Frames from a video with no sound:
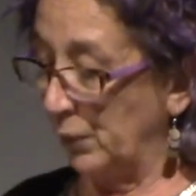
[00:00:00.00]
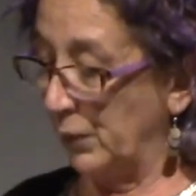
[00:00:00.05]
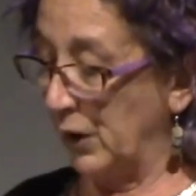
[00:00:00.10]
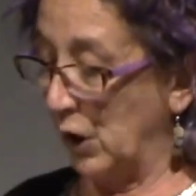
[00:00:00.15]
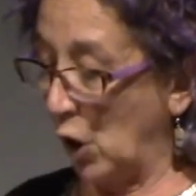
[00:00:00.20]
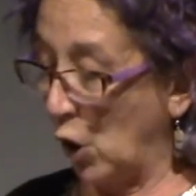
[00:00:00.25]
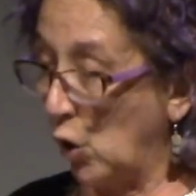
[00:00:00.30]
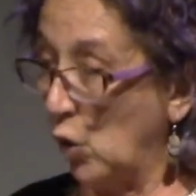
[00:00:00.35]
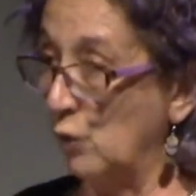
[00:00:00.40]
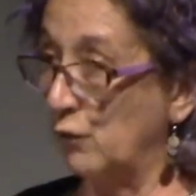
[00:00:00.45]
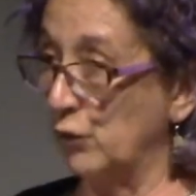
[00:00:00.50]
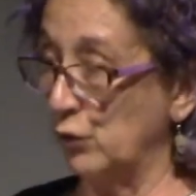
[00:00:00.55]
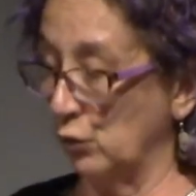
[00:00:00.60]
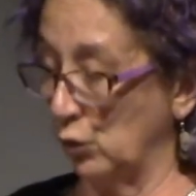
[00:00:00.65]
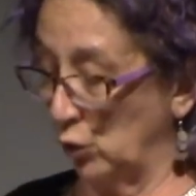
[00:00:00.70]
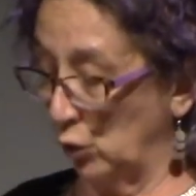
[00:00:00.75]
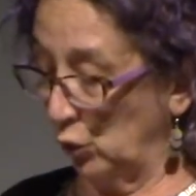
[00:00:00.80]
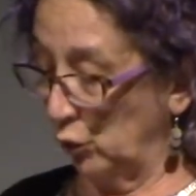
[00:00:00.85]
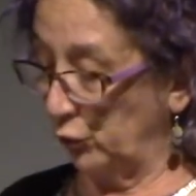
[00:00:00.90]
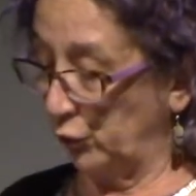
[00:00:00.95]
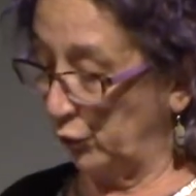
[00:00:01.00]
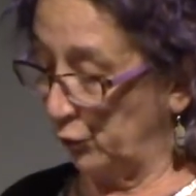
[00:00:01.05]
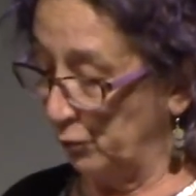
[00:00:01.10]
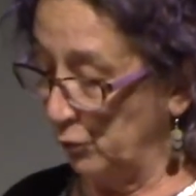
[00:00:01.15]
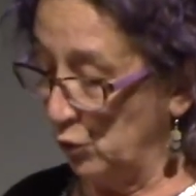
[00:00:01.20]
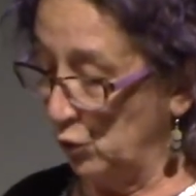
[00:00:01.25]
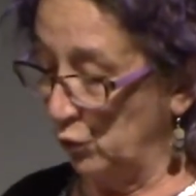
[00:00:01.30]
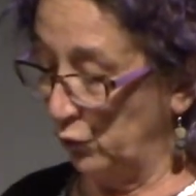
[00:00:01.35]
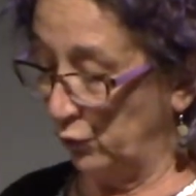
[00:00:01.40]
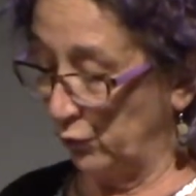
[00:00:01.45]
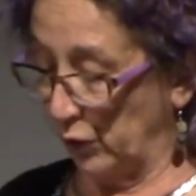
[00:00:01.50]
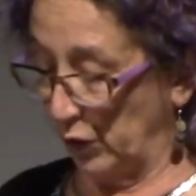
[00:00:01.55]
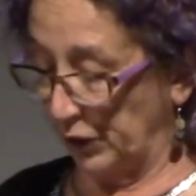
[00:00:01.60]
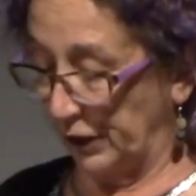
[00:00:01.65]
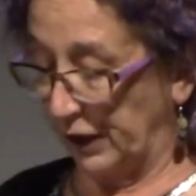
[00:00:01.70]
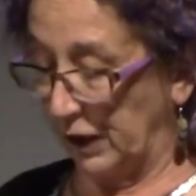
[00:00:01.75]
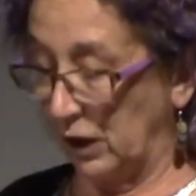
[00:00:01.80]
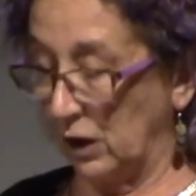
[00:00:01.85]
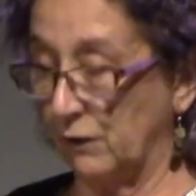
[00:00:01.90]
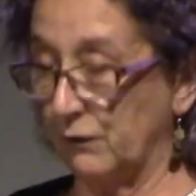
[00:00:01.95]
the overall smooth
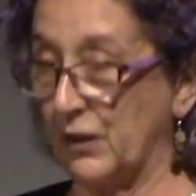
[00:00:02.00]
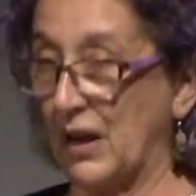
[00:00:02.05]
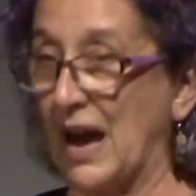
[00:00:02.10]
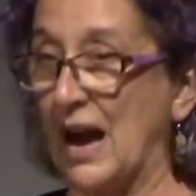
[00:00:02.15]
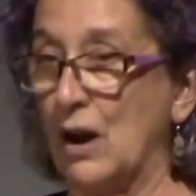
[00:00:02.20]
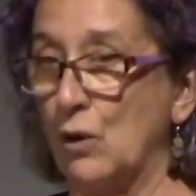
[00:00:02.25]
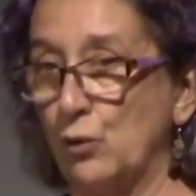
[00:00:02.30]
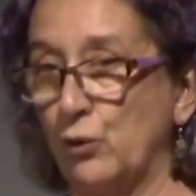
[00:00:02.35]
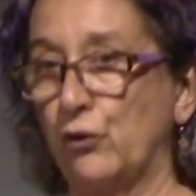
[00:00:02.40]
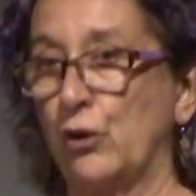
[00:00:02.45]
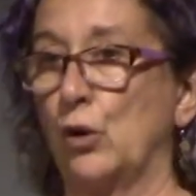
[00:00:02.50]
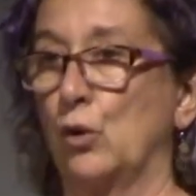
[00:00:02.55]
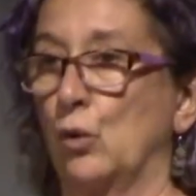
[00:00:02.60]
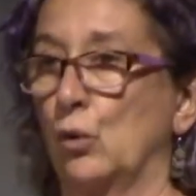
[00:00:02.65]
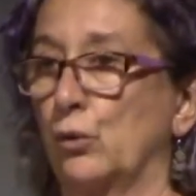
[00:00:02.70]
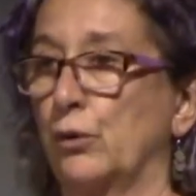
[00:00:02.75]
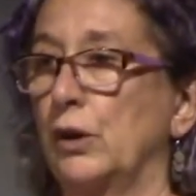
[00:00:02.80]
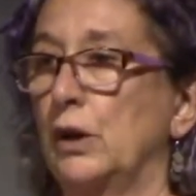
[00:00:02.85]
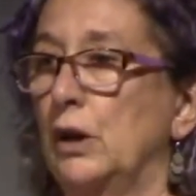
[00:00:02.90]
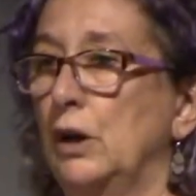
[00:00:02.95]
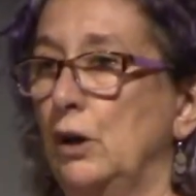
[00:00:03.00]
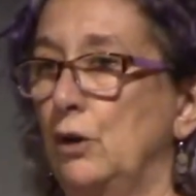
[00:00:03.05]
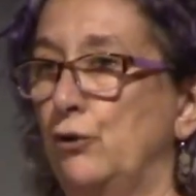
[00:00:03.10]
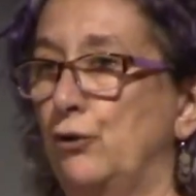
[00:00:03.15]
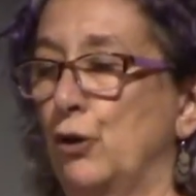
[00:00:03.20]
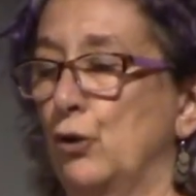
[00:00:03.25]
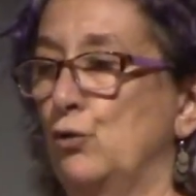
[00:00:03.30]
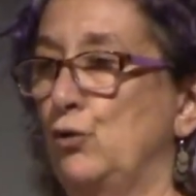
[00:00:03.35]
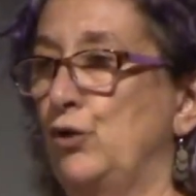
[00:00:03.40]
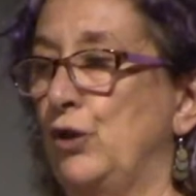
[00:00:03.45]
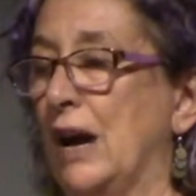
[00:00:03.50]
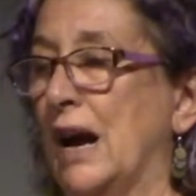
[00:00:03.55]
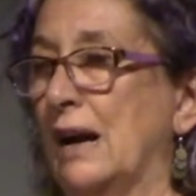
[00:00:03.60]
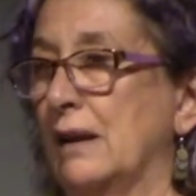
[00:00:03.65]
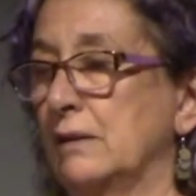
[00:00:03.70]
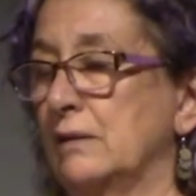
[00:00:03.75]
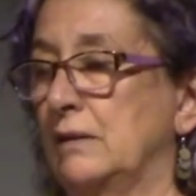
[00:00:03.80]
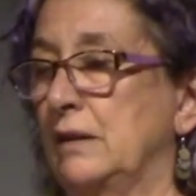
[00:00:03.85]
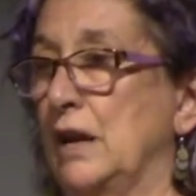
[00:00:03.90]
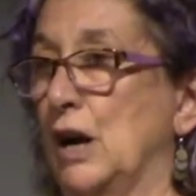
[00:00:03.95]
running of the household. So she
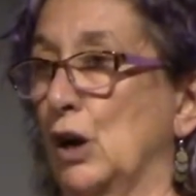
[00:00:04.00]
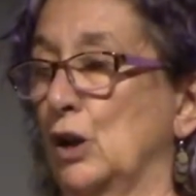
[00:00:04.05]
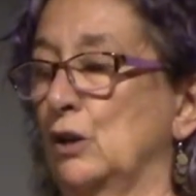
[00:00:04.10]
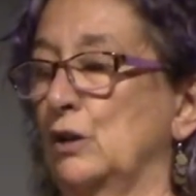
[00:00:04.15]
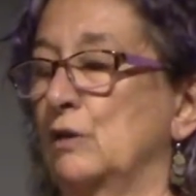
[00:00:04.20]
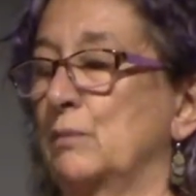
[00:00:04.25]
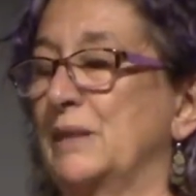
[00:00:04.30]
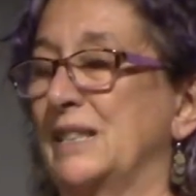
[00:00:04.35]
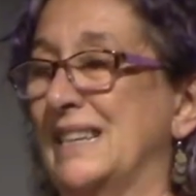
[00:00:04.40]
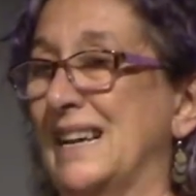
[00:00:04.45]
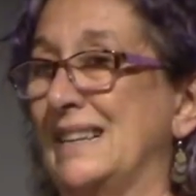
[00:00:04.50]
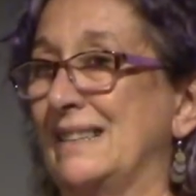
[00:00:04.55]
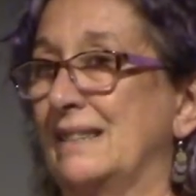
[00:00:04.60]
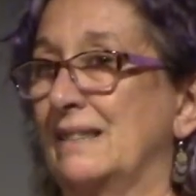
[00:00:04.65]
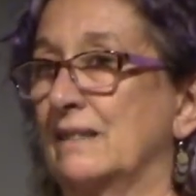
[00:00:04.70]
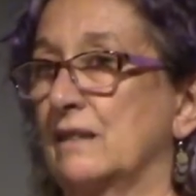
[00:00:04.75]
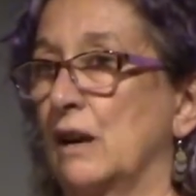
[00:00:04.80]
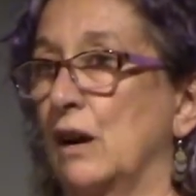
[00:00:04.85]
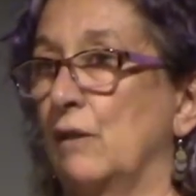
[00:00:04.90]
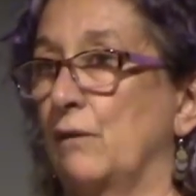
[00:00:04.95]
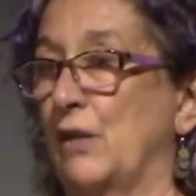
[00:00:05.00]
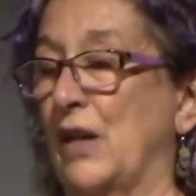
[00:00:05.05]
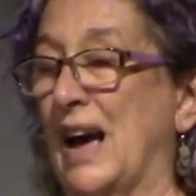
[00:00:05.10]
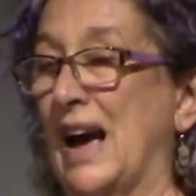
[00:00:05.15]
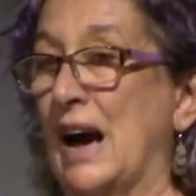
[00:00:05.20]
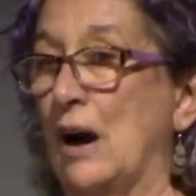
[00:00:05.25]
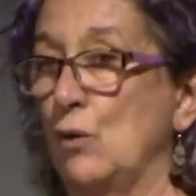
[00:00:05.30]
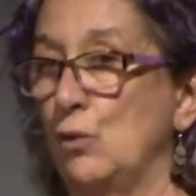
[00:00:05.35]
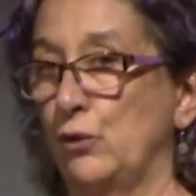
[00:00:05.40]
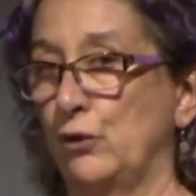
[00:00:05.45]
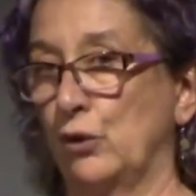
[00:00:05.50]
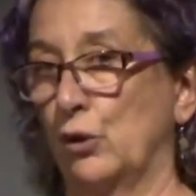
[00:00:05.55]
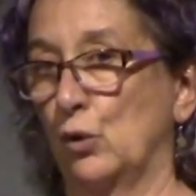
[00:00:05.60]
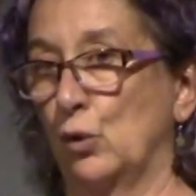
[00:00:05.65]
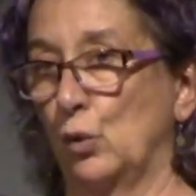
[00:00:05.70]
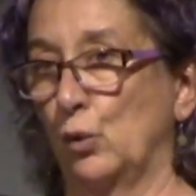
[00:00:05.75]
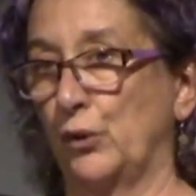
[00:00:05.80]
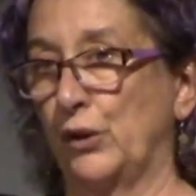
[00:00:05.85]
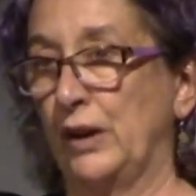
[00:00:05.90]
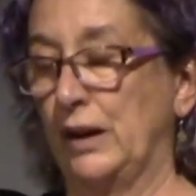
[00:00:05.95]
has the ultimate ends of the
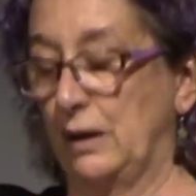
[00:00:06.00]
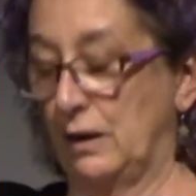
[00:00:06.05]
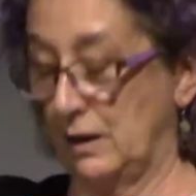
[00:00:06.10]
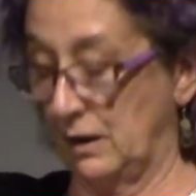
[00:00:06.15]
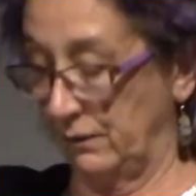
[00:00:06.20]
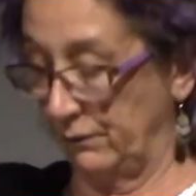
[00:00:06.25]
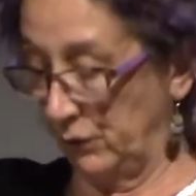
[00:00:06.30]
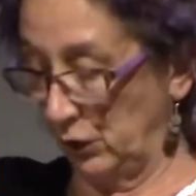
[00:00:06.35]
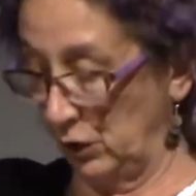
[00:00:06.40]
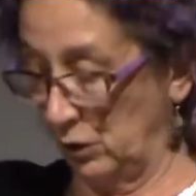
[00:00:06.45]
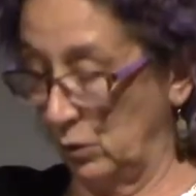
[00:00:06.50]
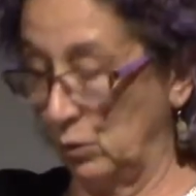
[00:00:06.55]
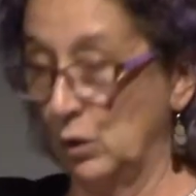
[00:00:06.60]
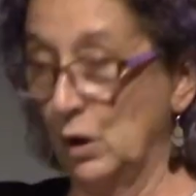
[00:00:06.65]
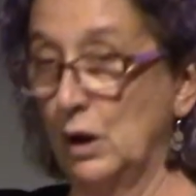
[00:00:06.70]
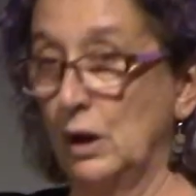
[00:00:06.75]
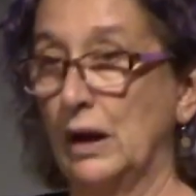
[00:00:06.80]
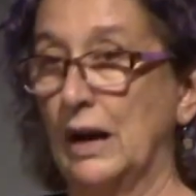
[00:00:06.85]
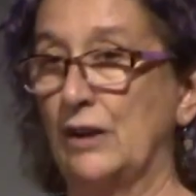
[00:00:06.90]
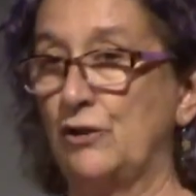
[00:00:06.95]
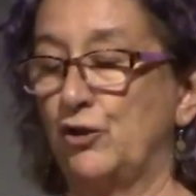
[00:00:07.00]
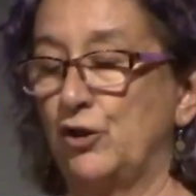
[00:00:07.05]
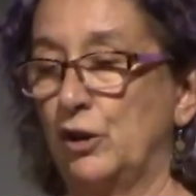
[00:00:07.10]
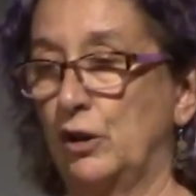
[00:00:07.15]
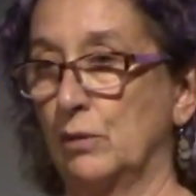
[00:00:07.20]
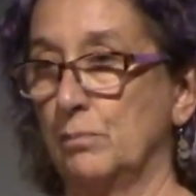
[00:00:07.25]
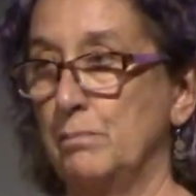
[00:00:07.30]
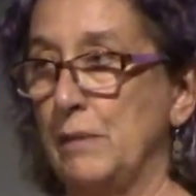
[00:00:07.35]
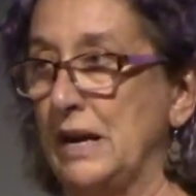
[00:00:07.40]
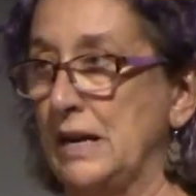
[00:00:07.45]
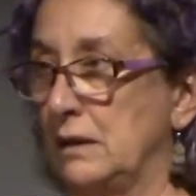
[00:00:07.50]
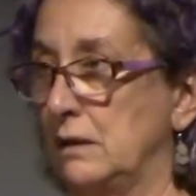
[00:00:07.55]
household in her view, and she can make